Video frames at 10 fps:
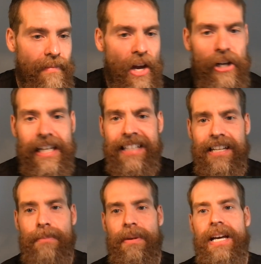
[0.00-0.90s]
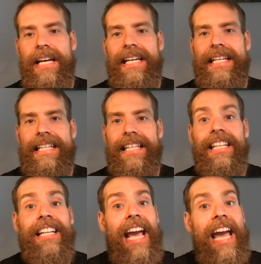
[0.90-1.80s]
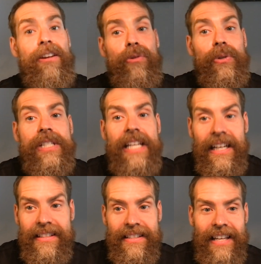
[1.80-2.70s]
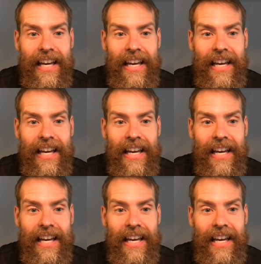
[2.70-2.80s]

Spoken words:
All right, next up, get an annual DEXA scan.